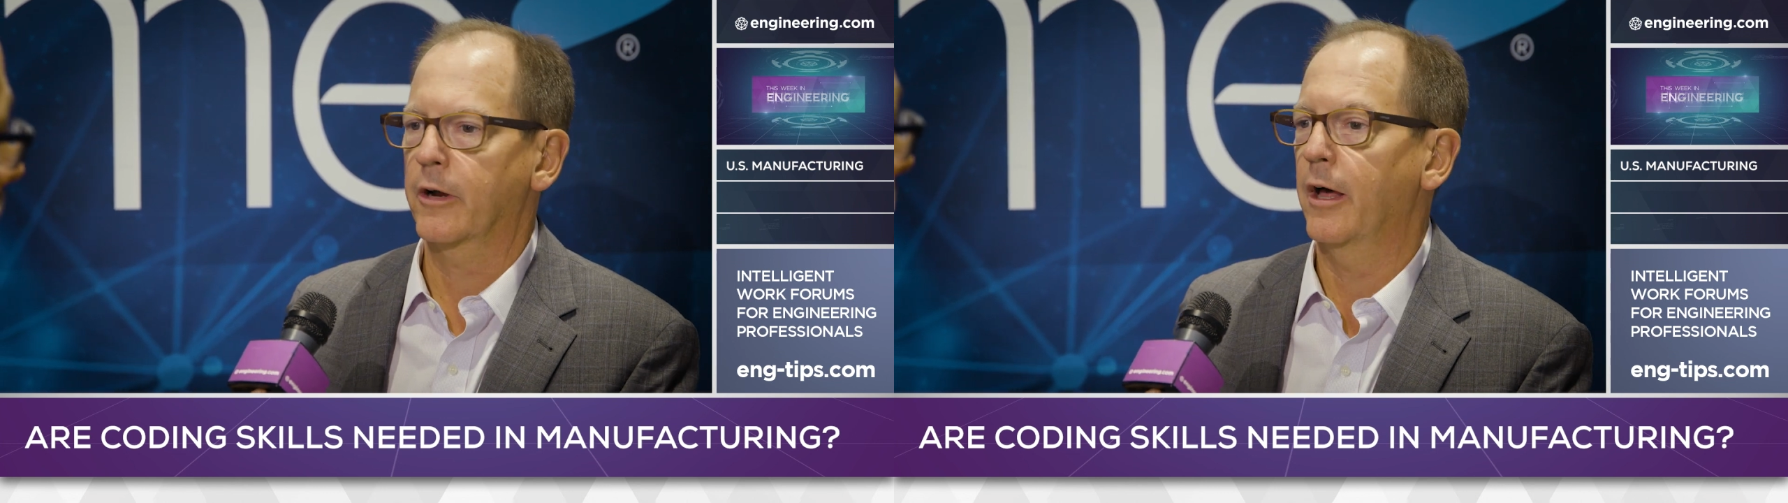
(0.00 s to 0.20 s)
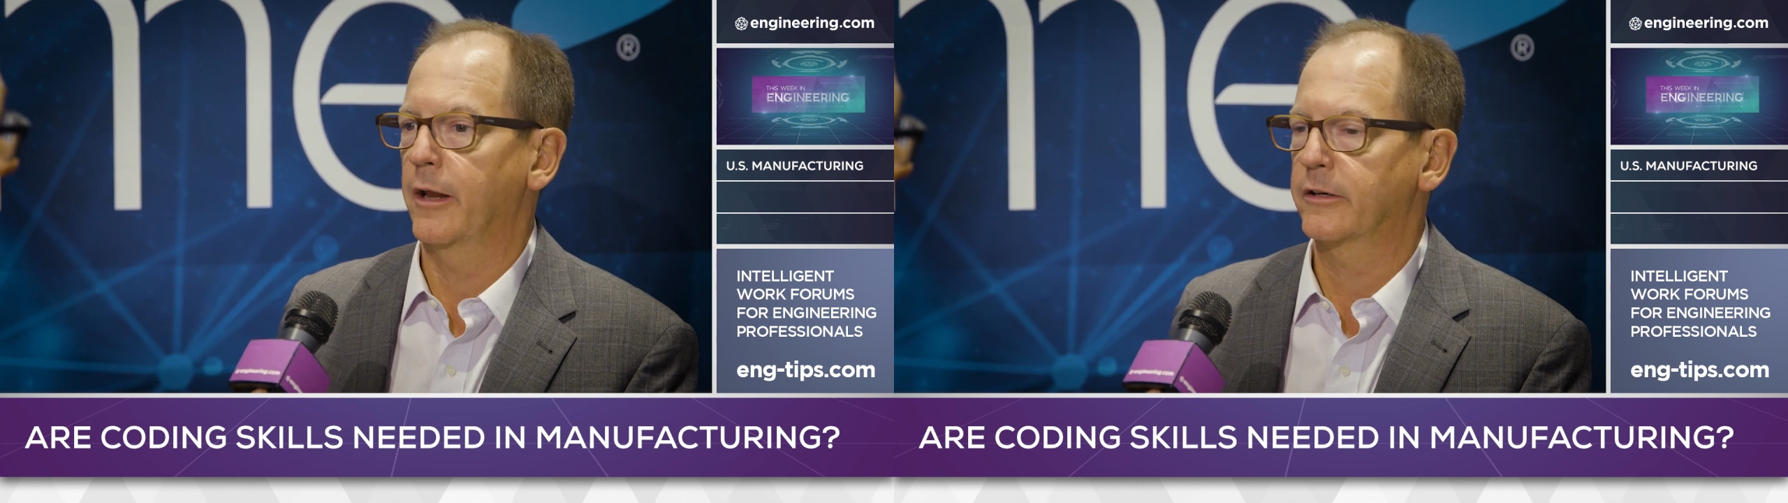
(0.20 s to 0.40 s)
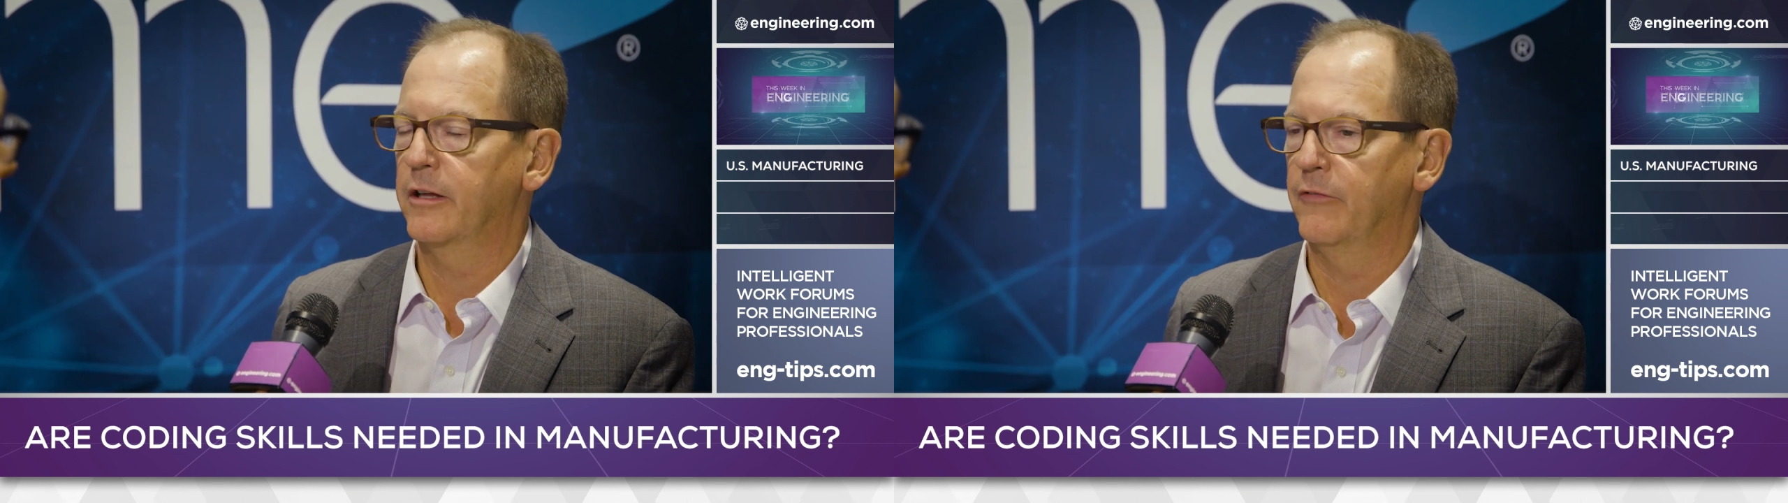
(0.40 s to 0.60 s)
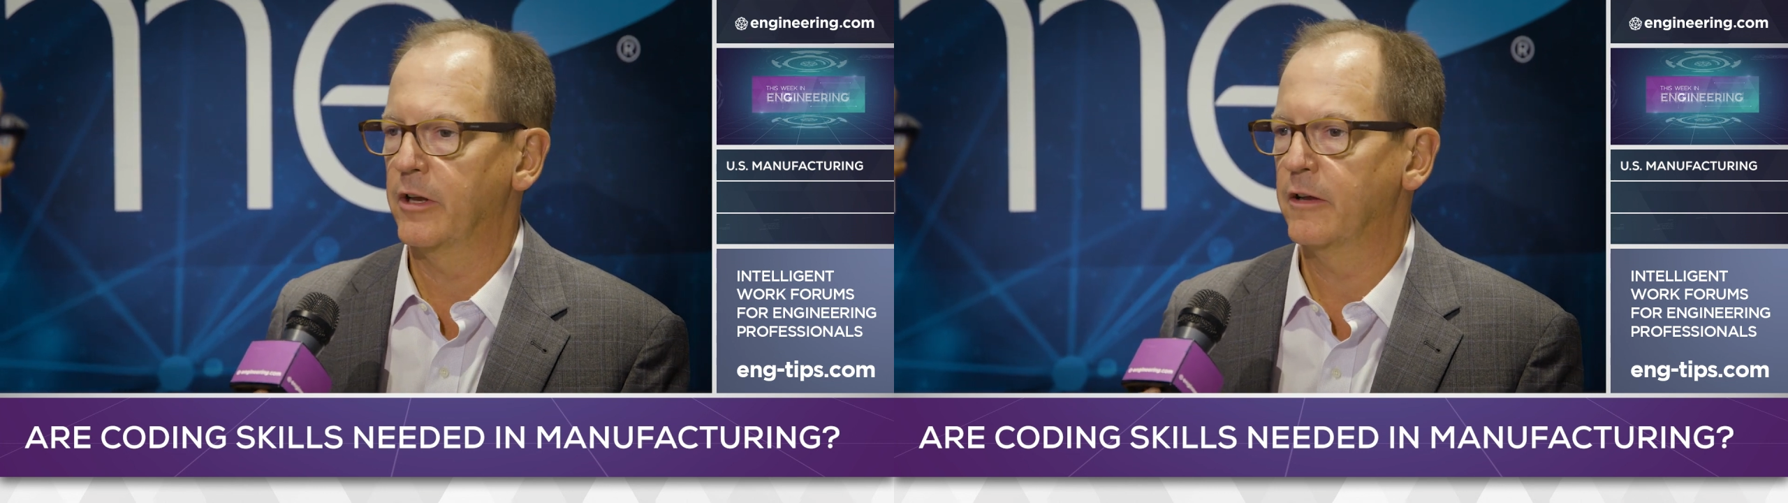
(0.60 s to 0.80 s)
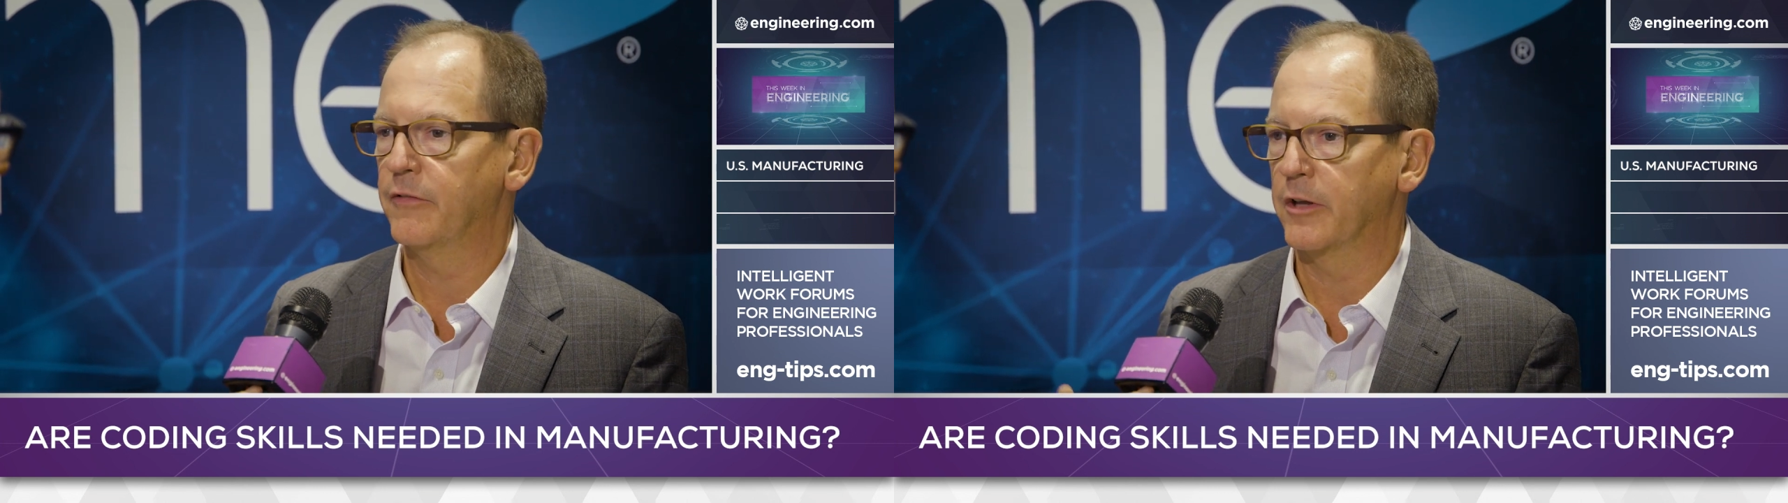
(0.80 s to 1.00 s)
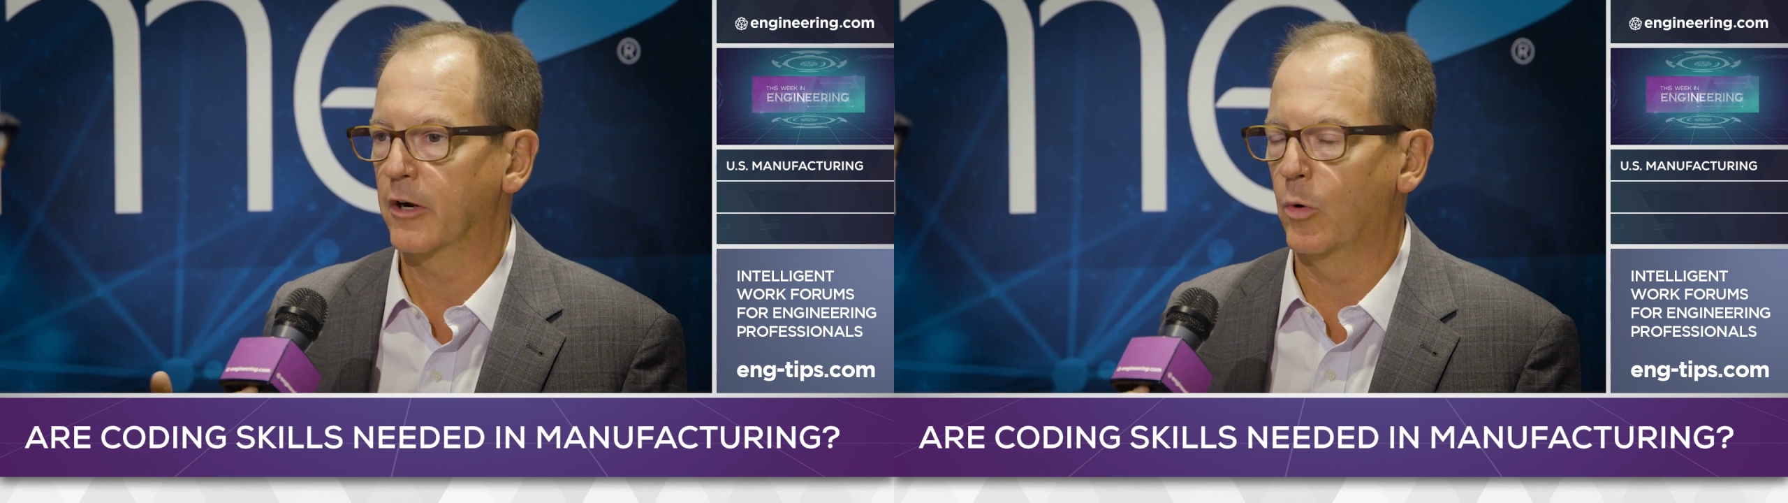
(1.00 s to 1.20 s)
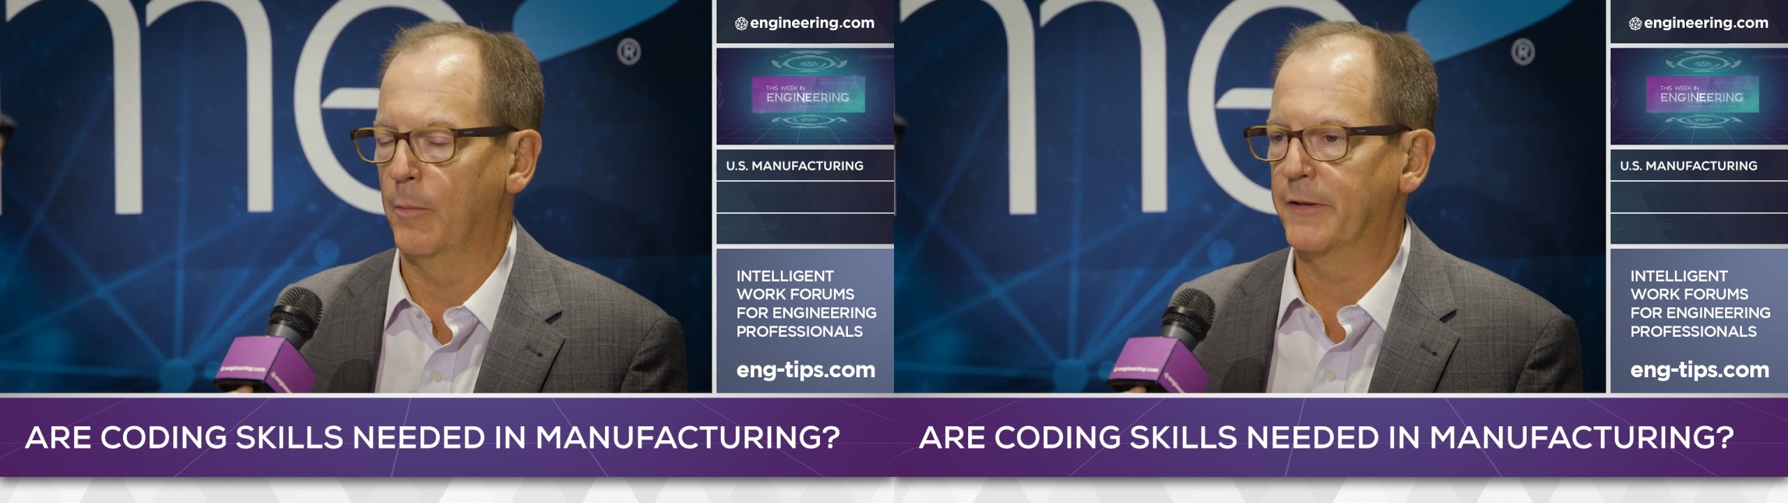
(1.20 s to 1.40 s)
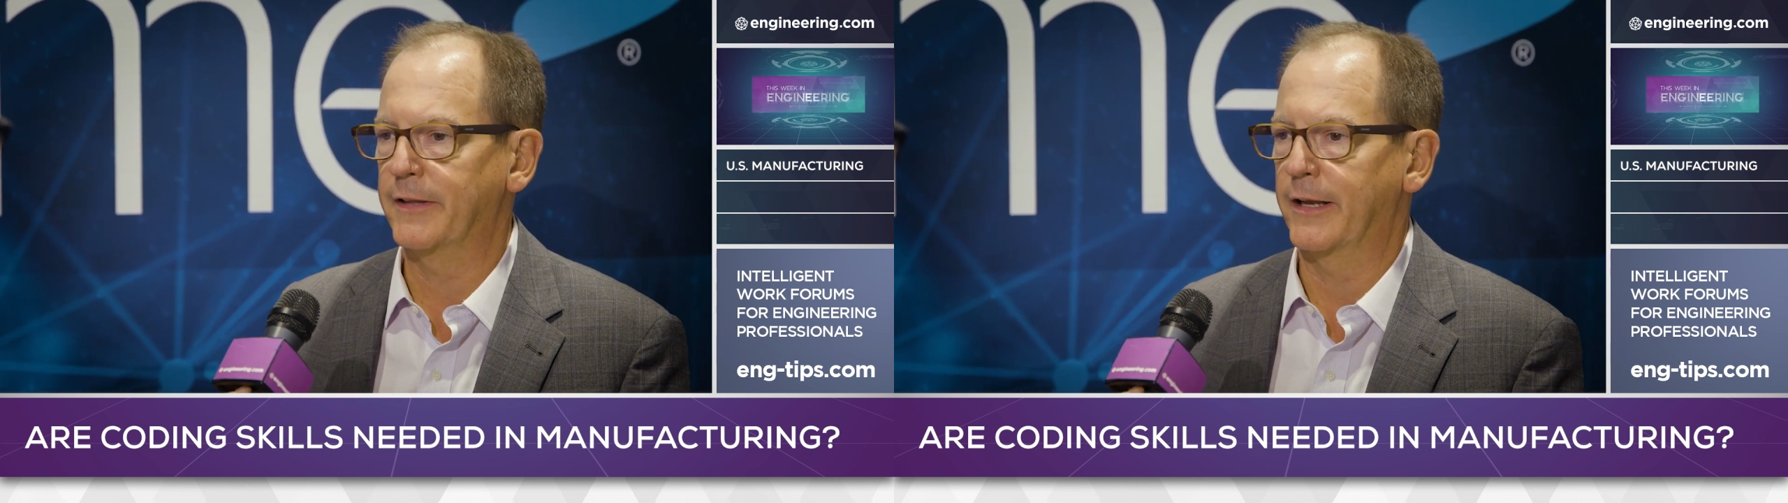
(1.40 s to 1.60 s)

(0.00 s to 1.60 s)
connectivity of the equipment